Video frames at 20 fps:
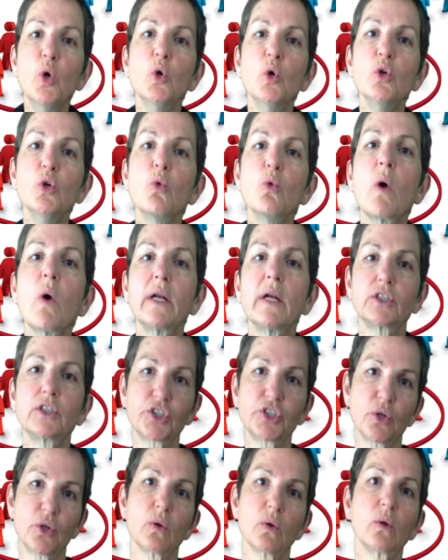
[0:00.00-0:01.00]
who you want to
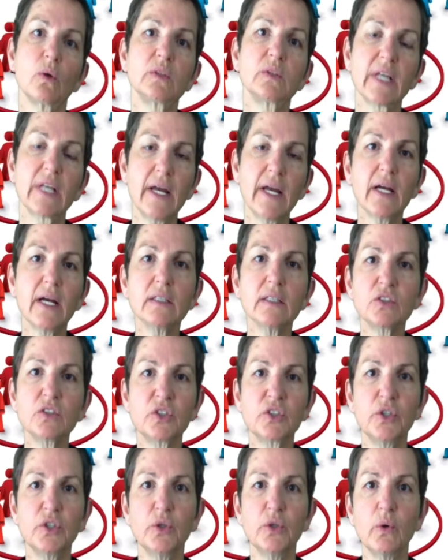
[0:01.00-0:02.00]
show those ads
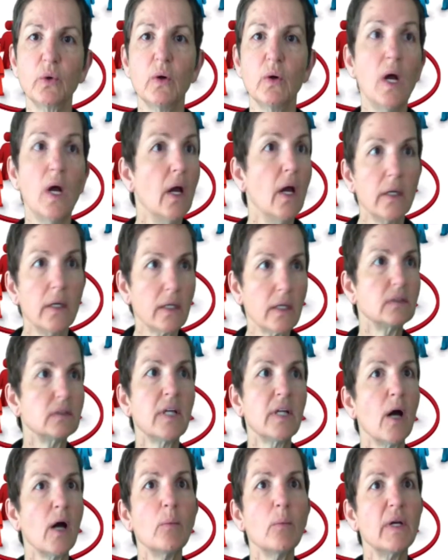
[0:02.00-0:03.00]
to. Now
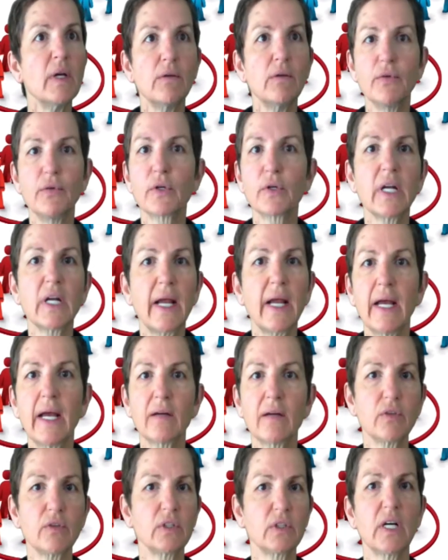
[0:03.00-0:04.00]
tell me, if you're going to
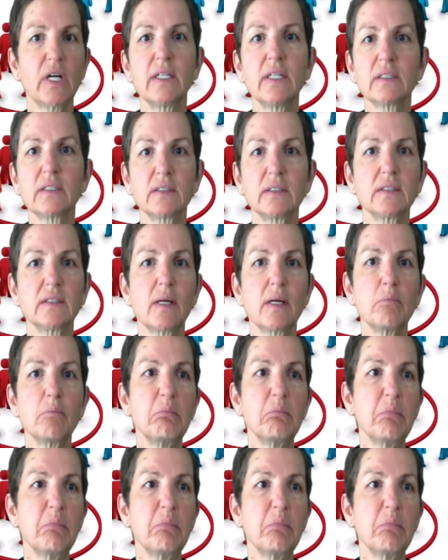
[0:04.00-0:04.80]
advertise on some